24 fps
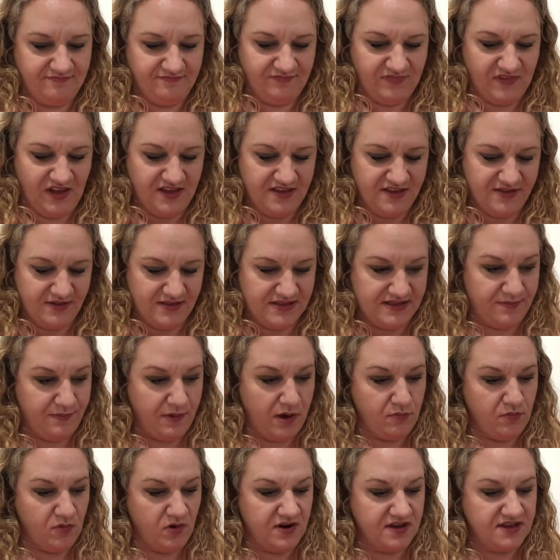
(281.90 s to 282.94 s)
This one's a bit
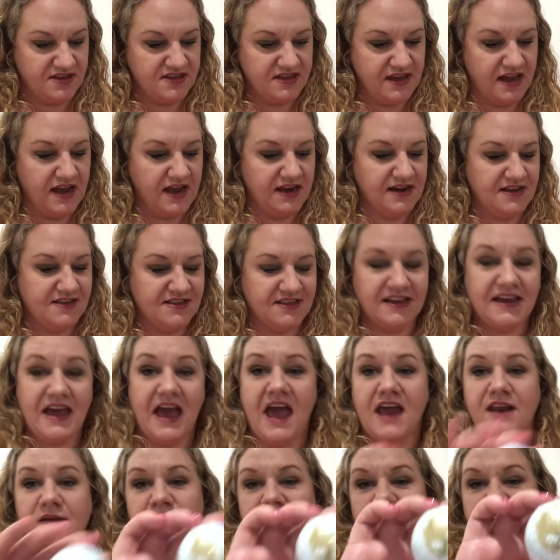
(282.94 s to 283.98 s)
more exciting. It's
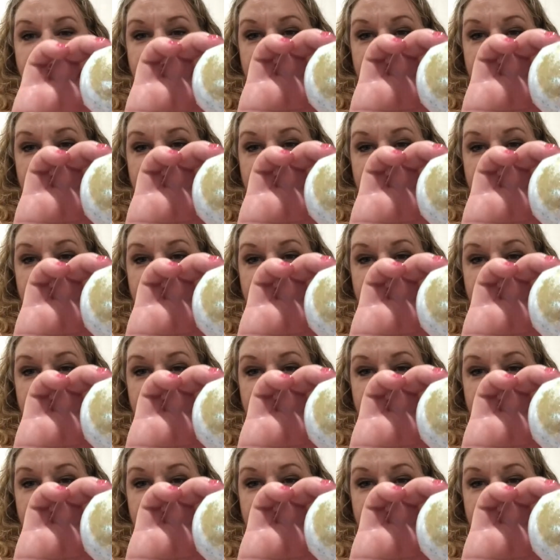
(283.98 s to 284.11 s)
Caribbean